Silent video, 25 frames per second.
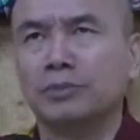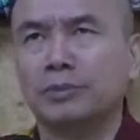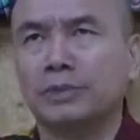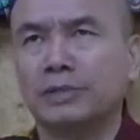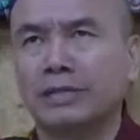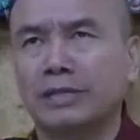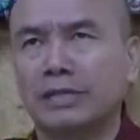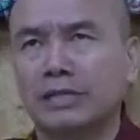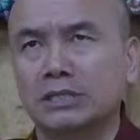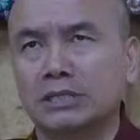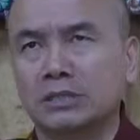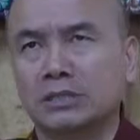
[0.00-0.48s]

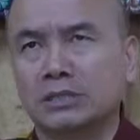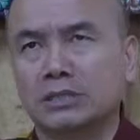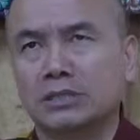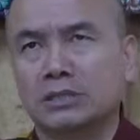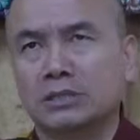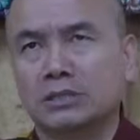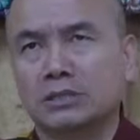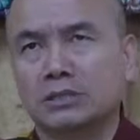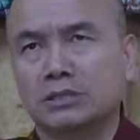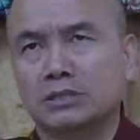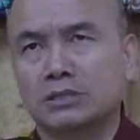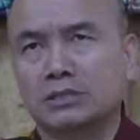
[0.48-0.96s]

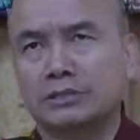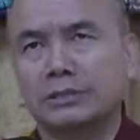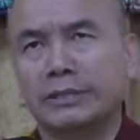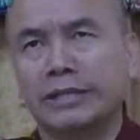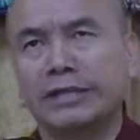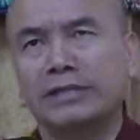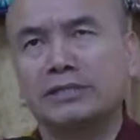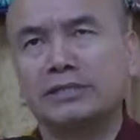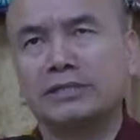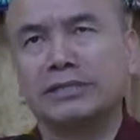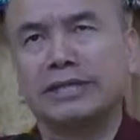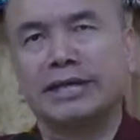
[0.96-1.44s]
Yes,
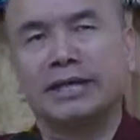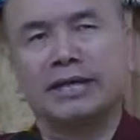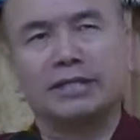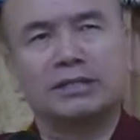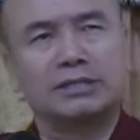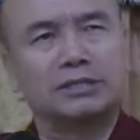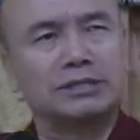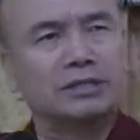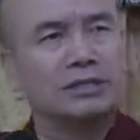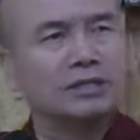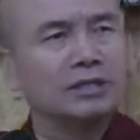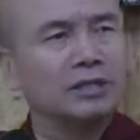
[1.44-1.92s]
things
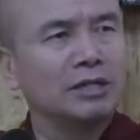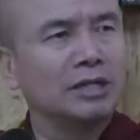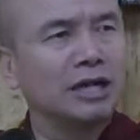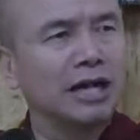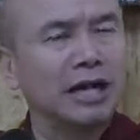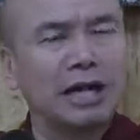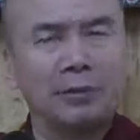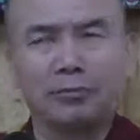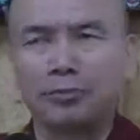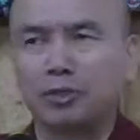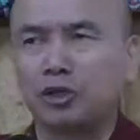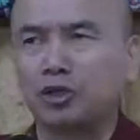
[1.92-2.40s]
that
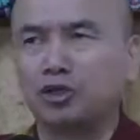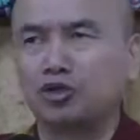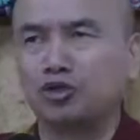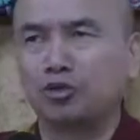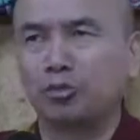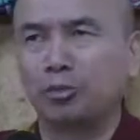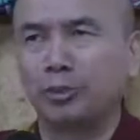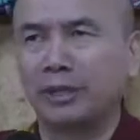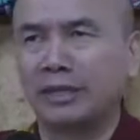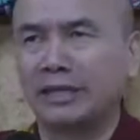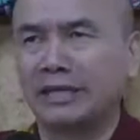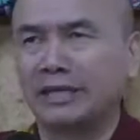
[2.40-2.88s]
appear to
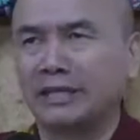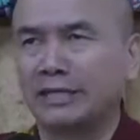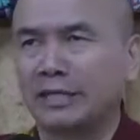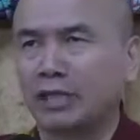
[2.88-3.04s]
me,